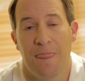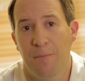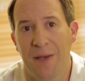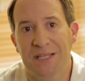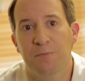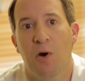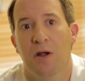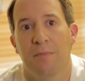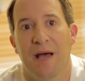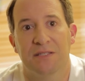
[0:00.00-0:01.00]
And the best
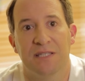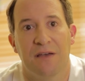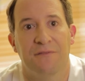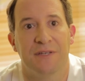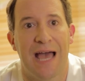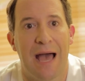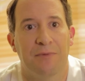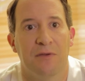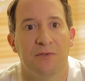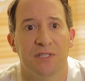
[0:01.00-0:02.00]
part about TF
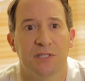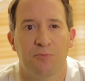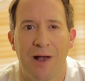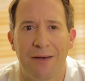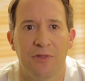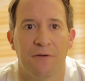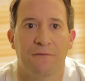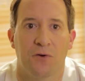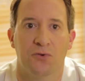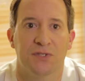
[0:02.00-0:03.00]
Adaptive is it's probably the
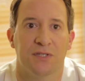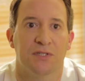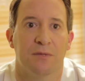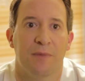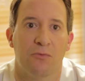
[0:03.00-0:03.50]
first system